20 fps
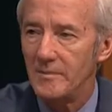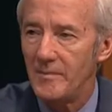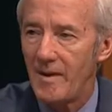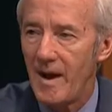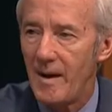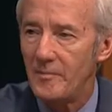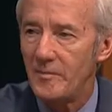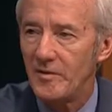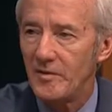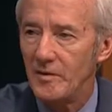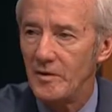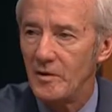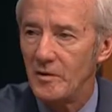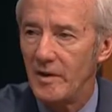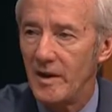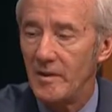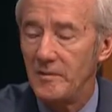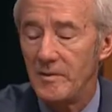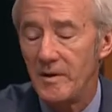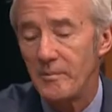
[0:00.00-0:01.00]

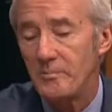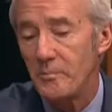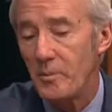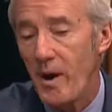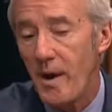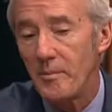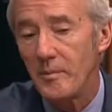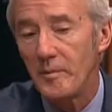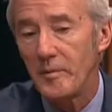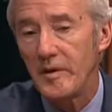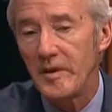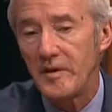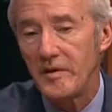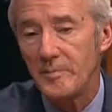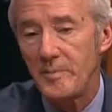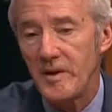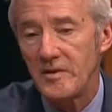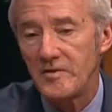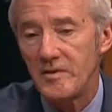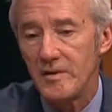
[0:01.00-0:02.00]
Absolutely. It probably,
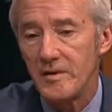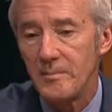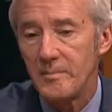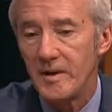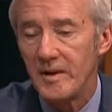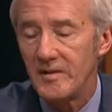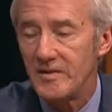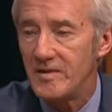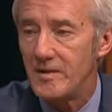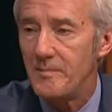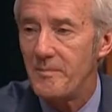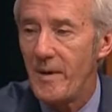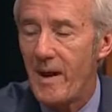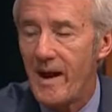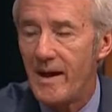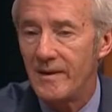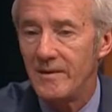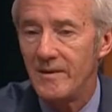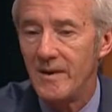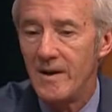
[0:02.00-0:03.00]
especially the biggest
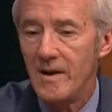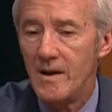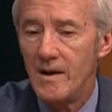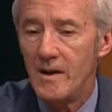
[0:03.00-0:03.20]
impact,